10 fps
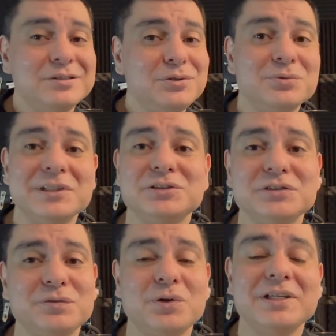do the
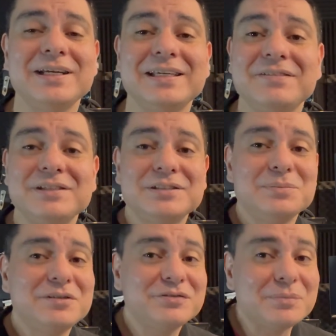research for you, give you
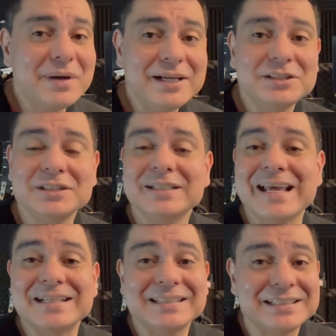some information
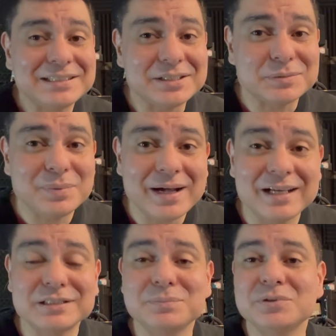as easy as
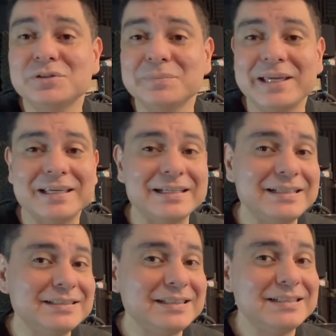possible, make it
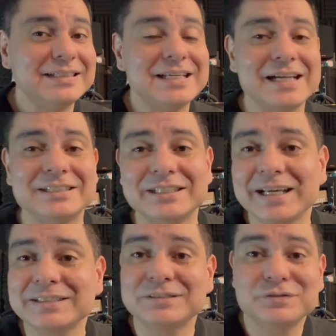easy to
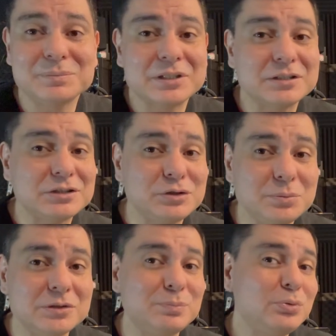digest from a
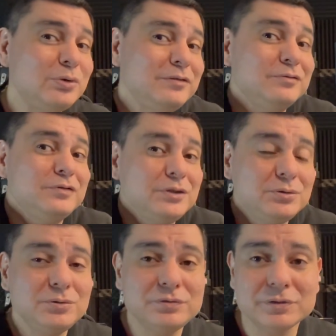consumer point of
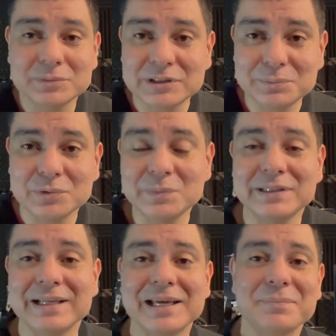view, from a simple
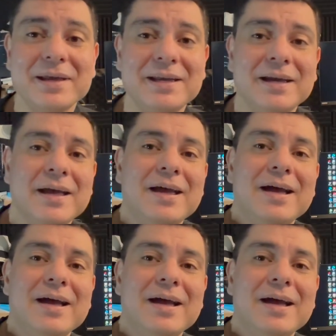man like me.